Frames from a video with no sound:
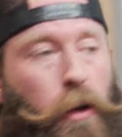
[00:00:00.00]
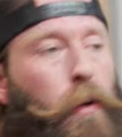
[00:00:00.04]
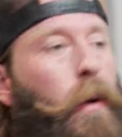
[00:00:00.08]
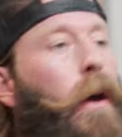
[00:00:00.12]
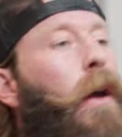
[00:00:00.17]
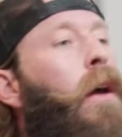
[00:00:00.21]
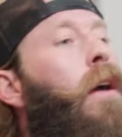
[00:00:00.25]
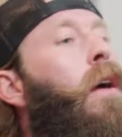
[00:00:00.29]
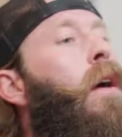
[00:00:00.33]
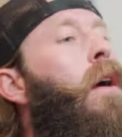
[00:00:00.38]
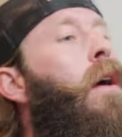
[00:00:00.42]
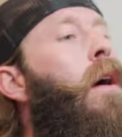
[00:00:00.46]

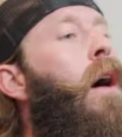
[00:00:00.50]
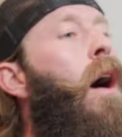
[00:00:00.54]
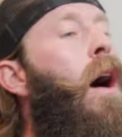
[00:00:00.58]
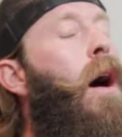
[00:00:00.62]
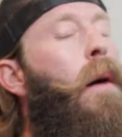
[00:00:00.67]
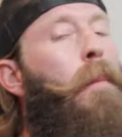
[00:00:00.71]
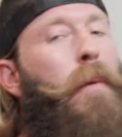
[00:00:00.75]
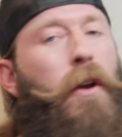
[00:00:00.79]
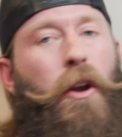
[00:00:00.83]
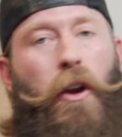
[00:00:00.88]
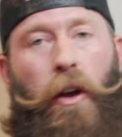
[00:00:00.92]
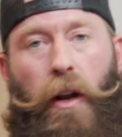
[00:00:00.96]
doing.
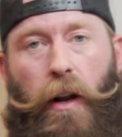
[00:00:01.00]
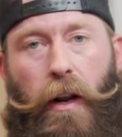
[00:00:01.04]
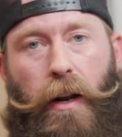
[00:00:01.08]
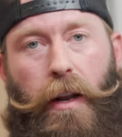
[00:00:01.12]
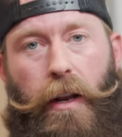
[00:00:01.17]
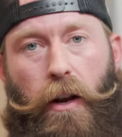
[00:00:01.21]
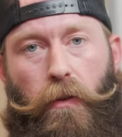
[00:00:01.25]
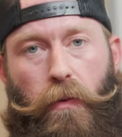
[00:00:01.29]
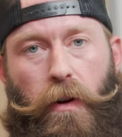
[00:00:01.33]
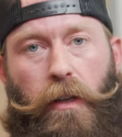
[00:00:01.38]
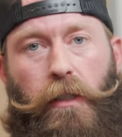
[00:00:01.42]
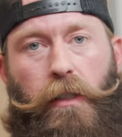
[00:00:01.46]
Uh, but you're gonna
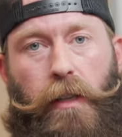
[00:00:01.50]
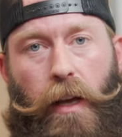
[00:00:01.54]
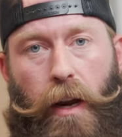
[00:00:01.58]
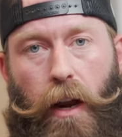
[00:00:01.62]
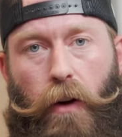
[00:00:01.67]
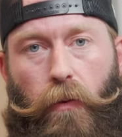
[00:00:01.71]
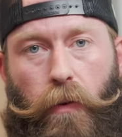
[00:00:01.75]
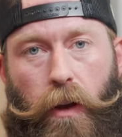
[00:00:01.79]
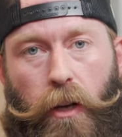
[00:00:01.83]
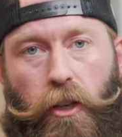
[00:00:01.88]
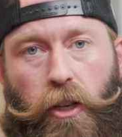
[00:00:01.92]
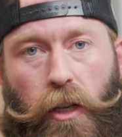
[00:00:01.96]
need to reset
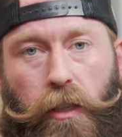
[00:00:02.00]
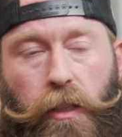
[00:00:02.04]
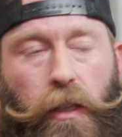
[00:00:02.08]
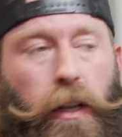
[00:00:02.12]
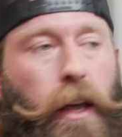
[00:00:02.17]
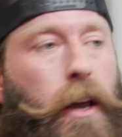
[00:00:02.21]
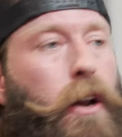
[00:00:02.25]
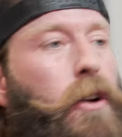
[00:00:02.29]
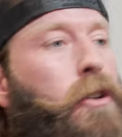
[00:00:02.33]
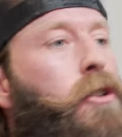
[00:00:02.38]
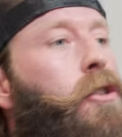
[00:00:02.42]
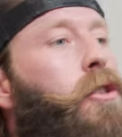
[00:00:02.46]
it and readjust
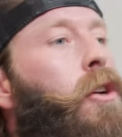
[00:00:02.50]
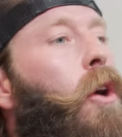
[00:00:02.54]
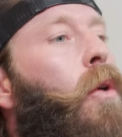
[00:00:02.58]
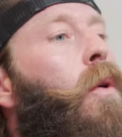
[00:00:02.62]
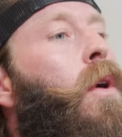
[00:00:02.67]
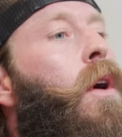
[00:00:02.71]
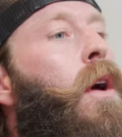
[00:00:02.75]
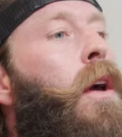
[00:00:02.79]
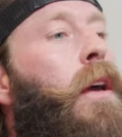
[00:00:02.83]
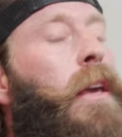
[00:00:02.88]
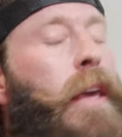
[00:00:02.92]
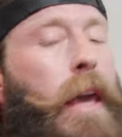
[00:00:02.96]
later.
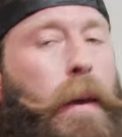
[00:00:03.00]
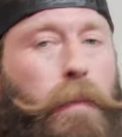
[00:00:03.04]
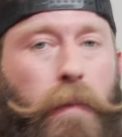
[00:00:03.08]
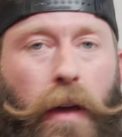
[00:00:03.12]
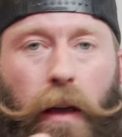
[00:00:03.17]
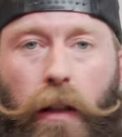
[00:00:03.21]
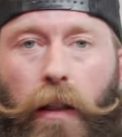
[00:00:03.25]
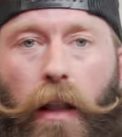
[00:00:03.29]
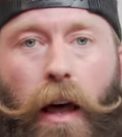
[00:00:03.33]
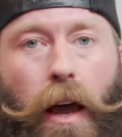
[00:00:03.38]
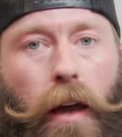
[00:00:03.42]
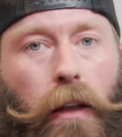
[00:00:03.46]
So keep
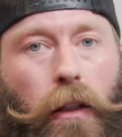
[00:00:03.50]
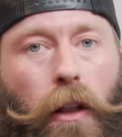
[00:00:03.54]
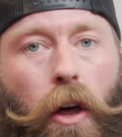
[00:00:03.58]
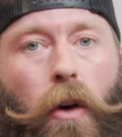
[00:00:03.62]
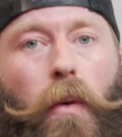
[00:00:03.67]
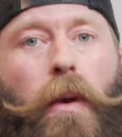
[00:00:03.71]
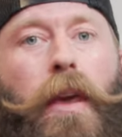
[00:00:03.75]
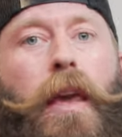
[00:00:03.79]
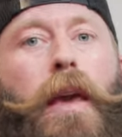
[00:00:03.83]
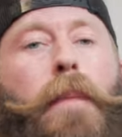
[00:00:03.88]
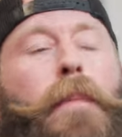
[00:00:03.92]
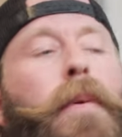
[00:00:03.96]
that line
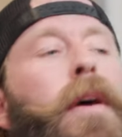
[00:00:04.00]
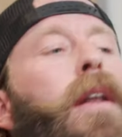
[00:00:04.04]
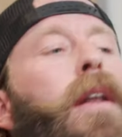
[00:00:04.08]
low, keep